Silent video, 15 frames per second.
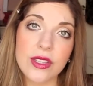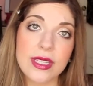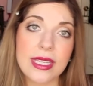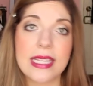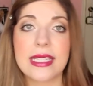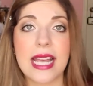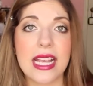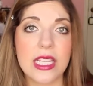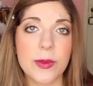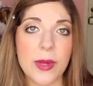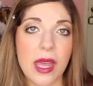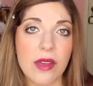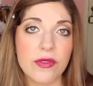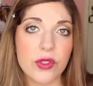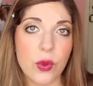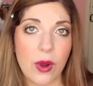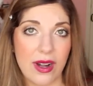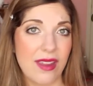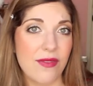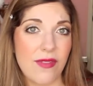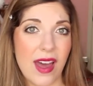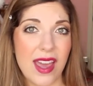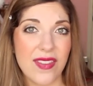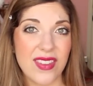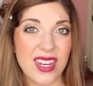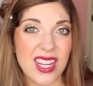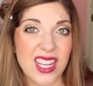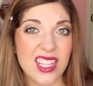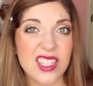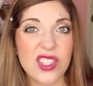This has SPF 25
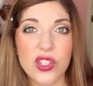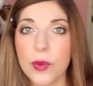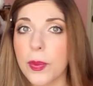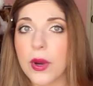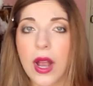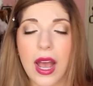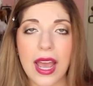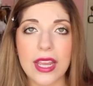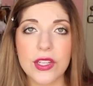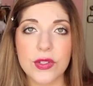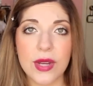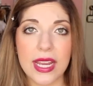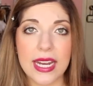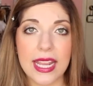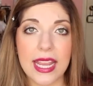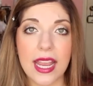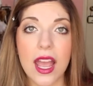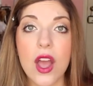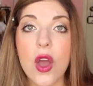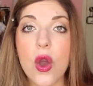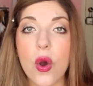in it. It's super hydrating.